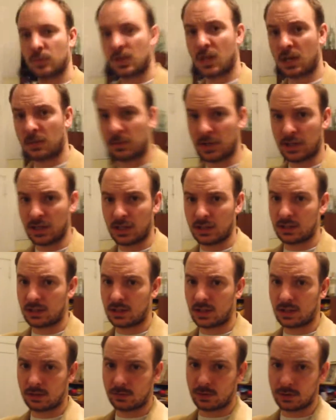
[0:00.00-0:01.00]
Take my hand and
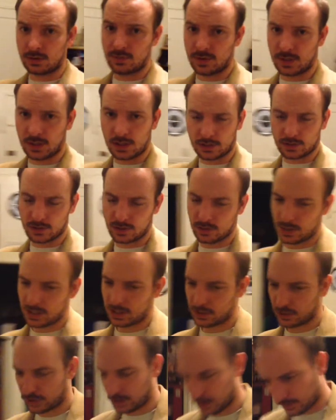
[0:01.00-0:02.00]
together we will vlog. So
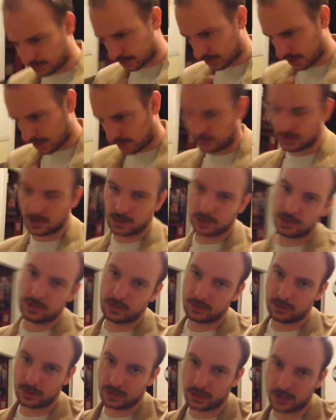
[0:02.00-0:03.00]
I should have shot a vlog
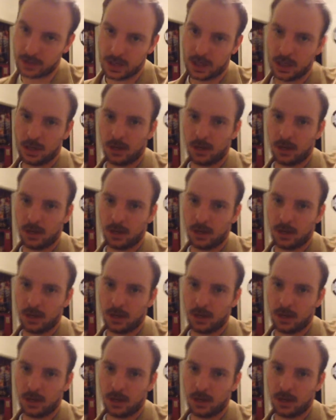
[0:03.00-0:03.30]
earlier.